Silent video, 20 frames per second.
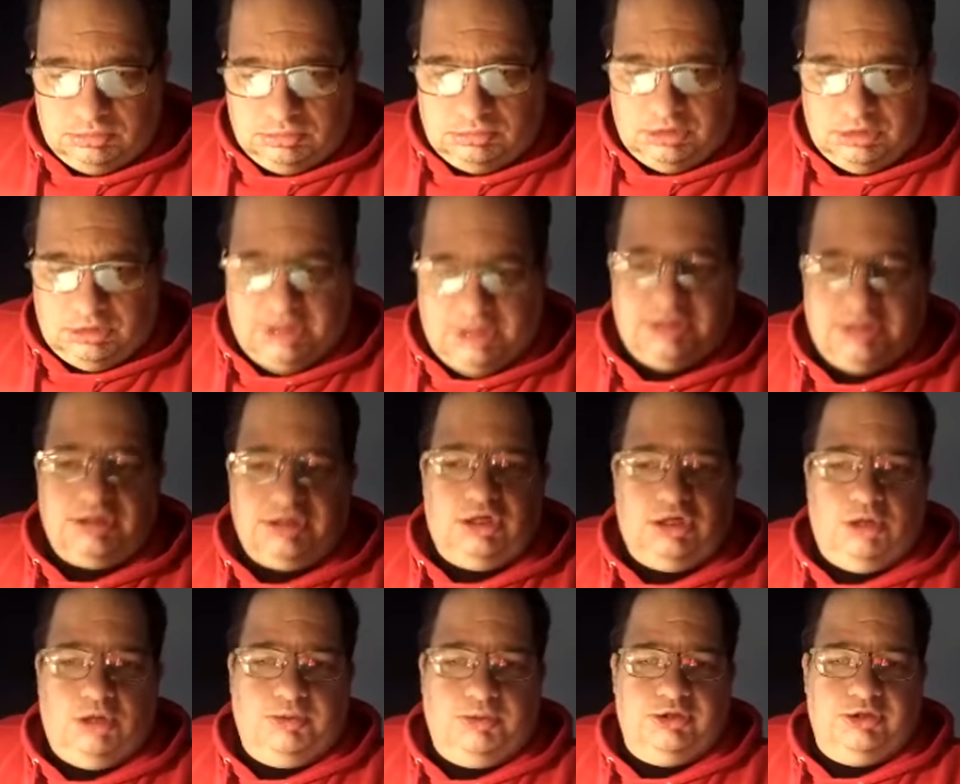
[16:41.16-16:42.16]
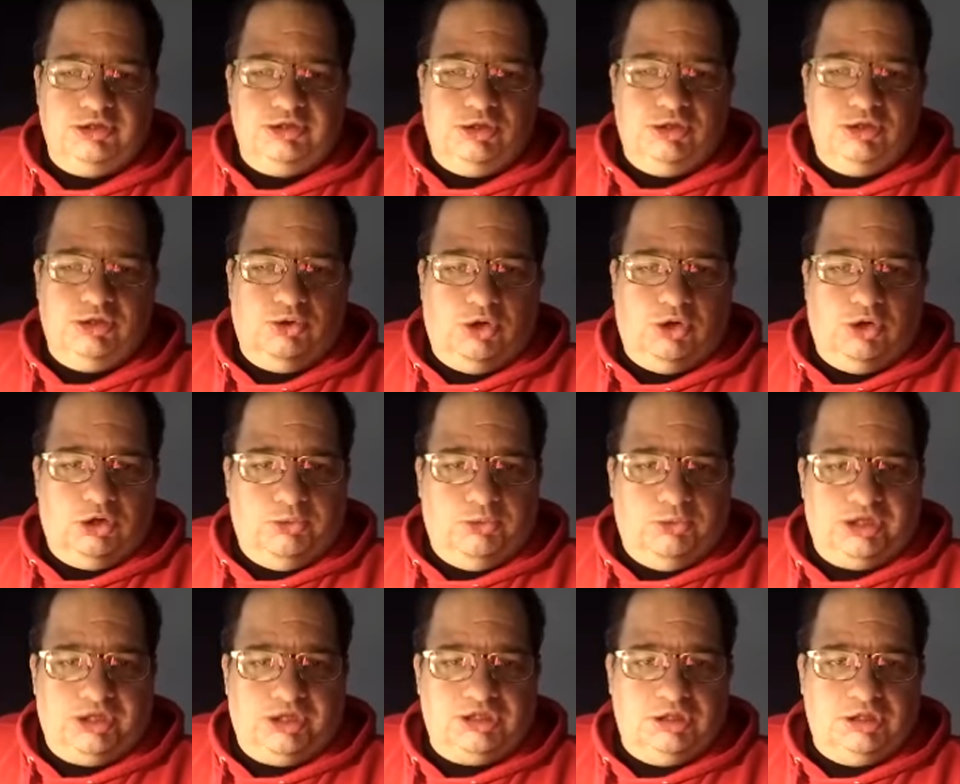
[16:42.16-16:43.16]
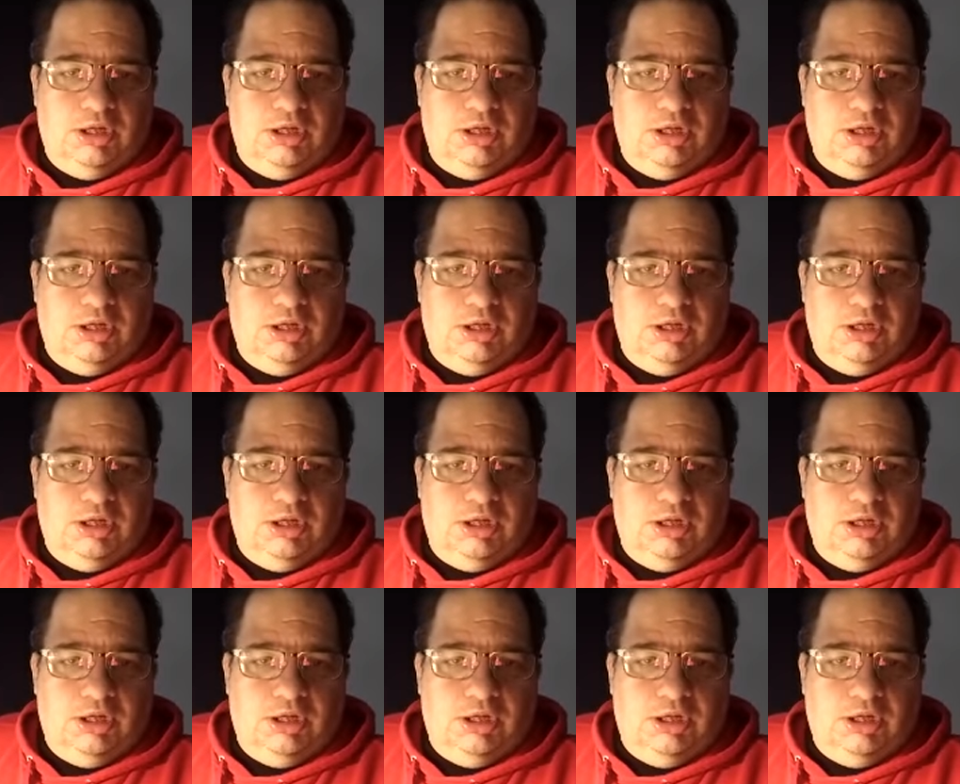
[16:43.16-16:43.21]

Yes, Gilbert is no longer with us,